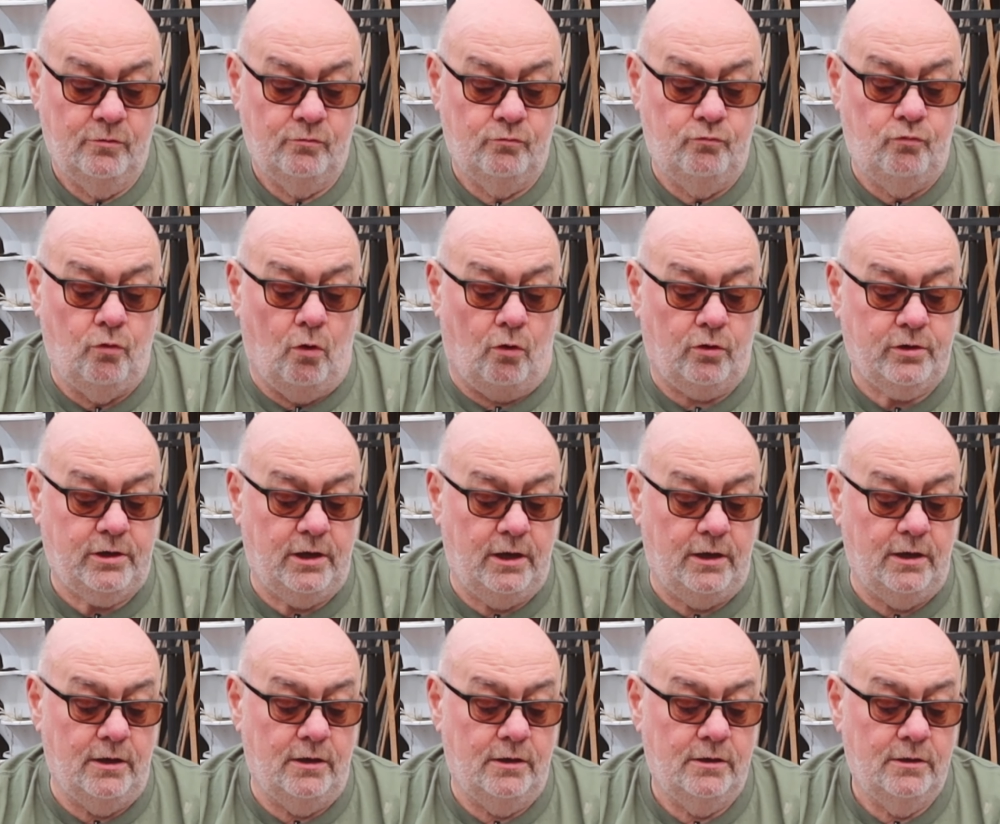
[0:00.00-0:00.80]

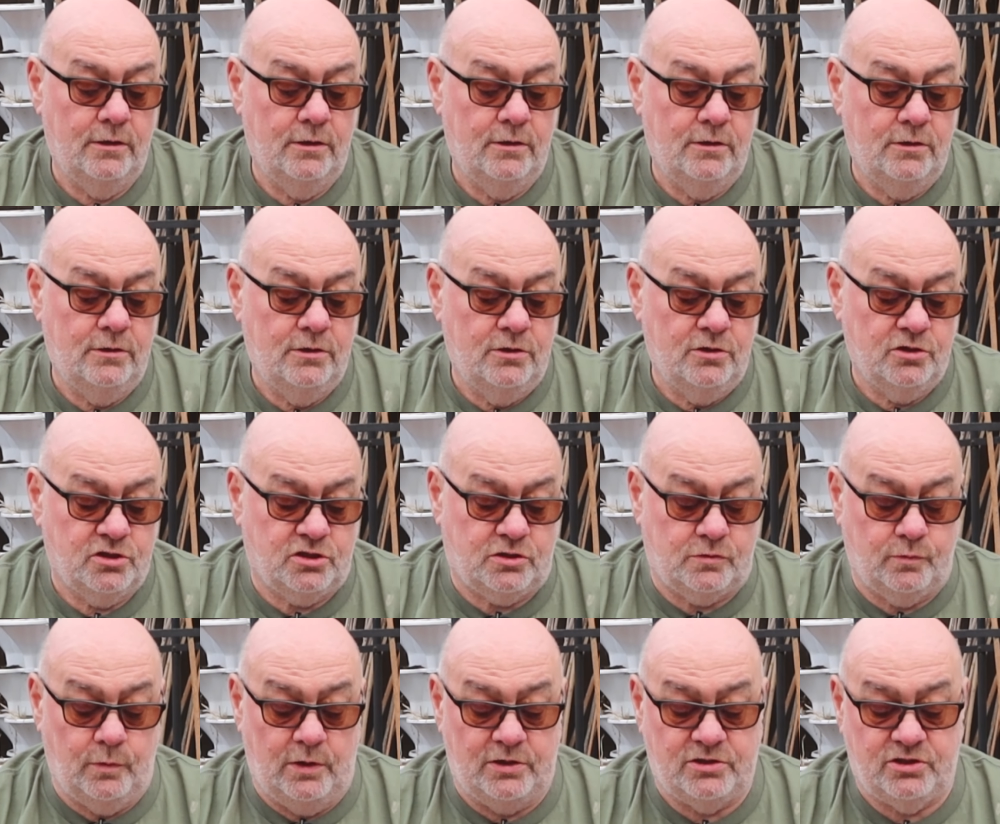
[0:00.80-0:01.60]
Rocket,
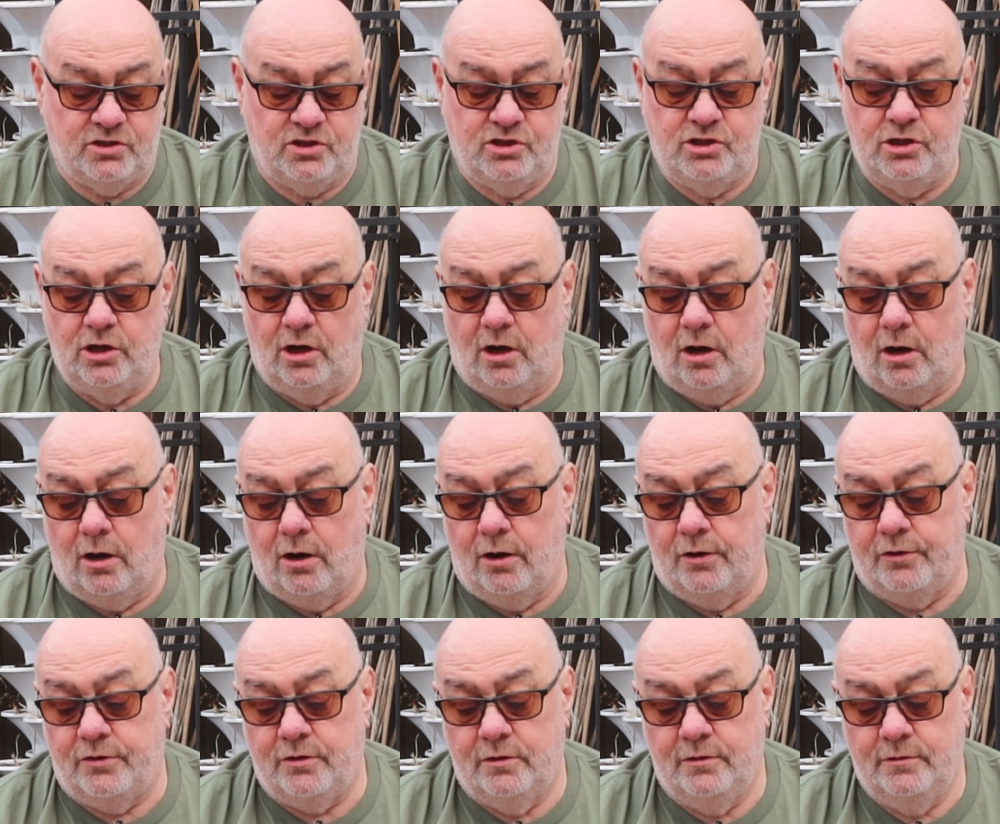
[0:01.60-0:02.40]
Swiss
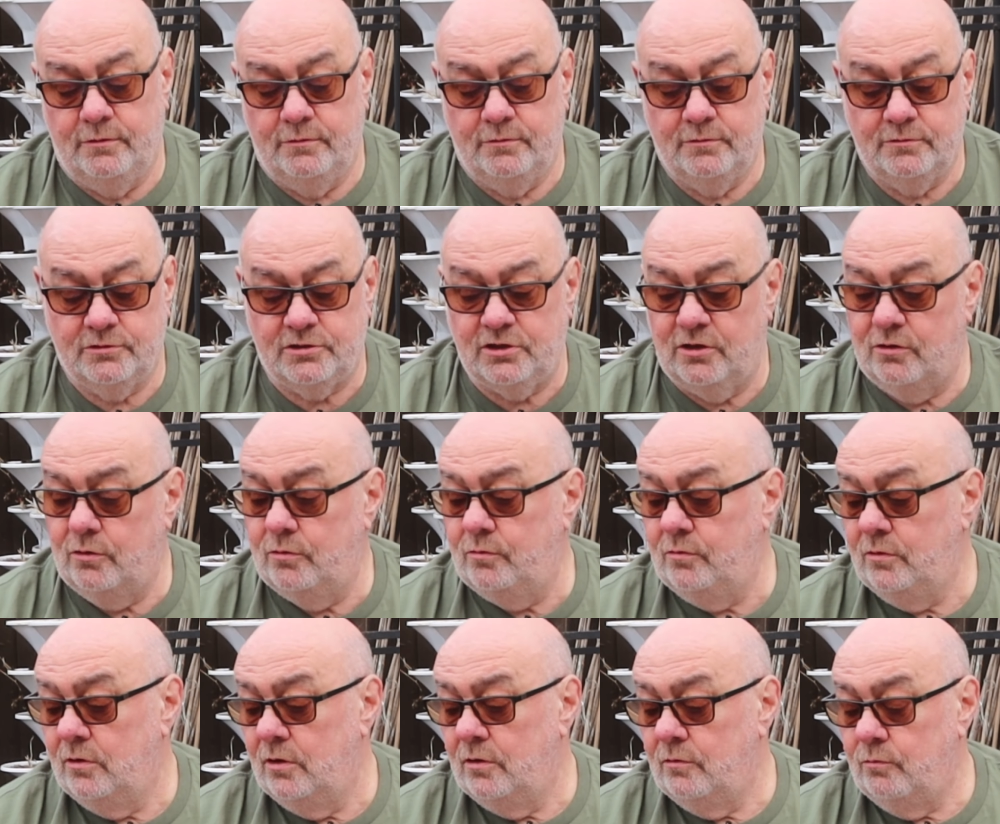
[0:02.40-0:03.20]
chard.
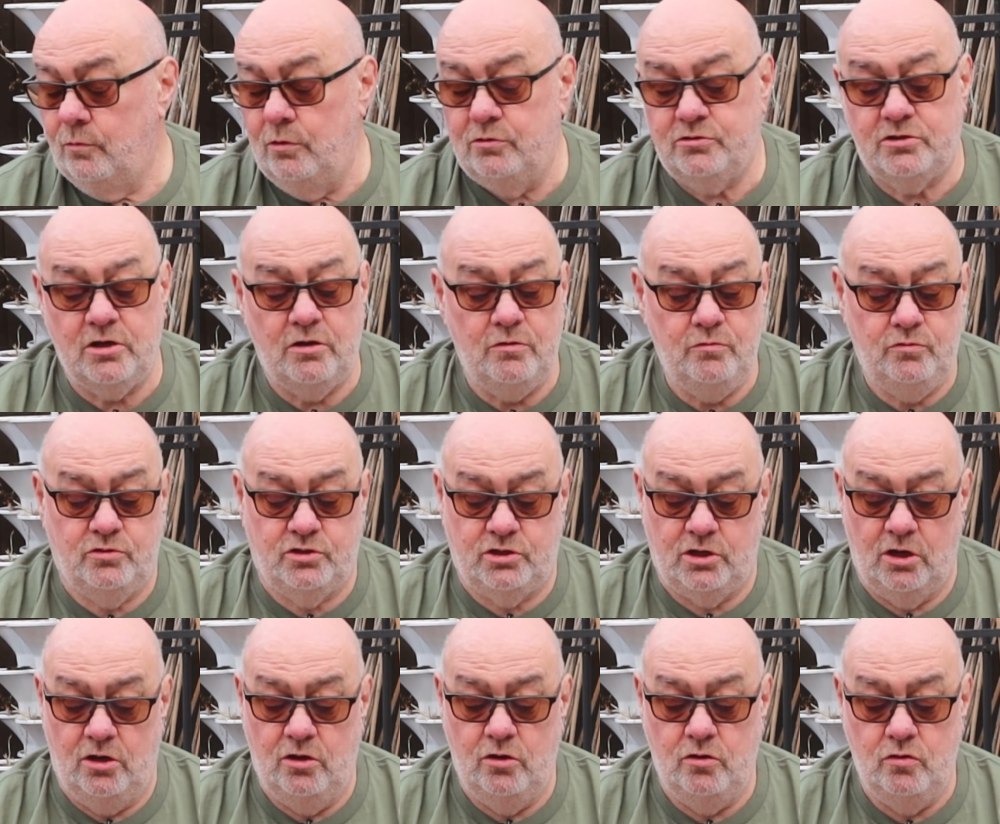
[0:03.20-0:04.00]
So we'll do
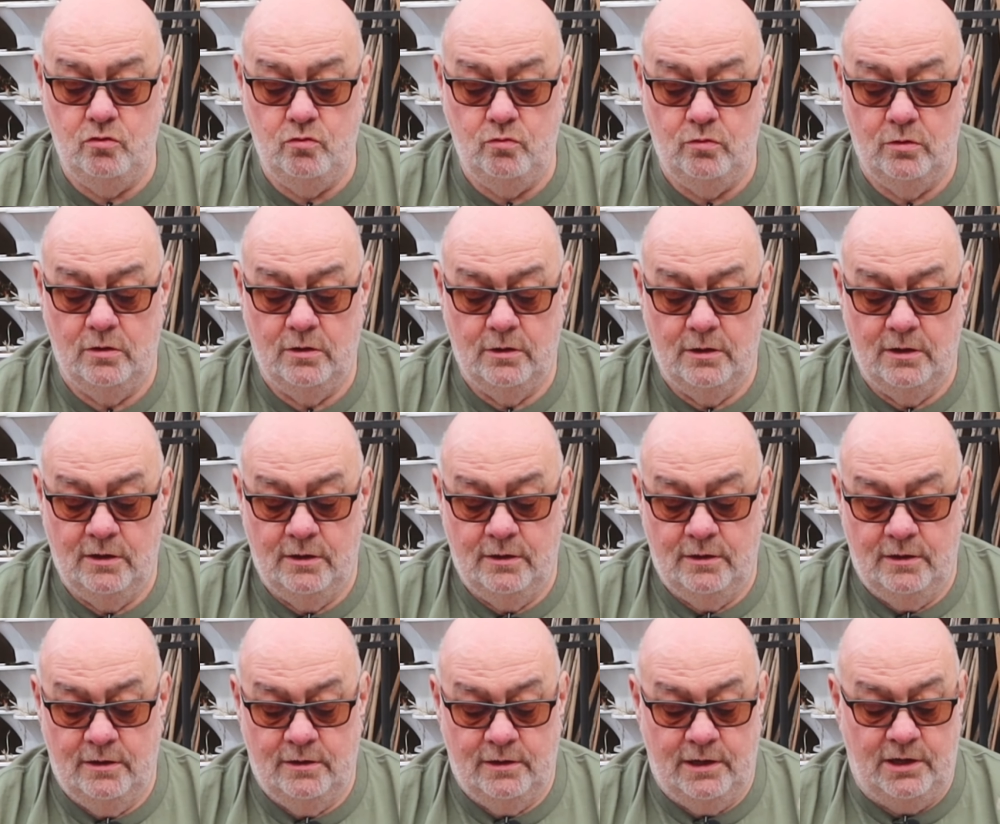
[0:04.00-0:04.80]
2.
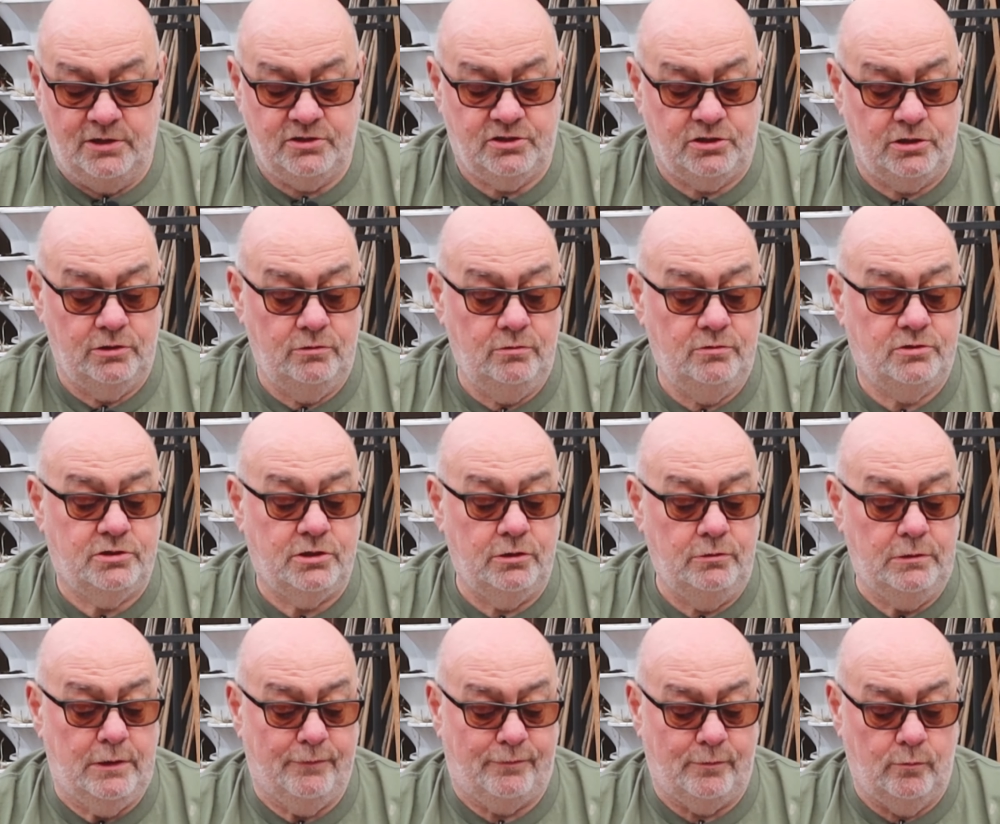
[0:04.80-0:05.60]
Let's do
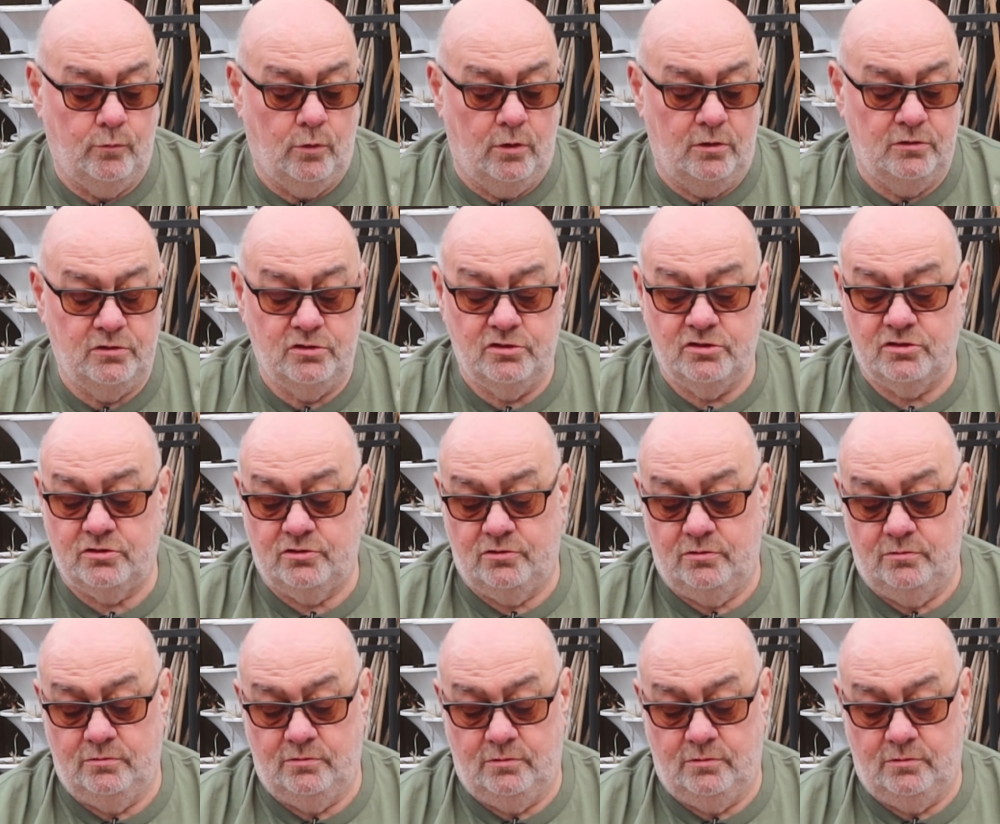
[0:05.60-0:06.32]
2 different ones.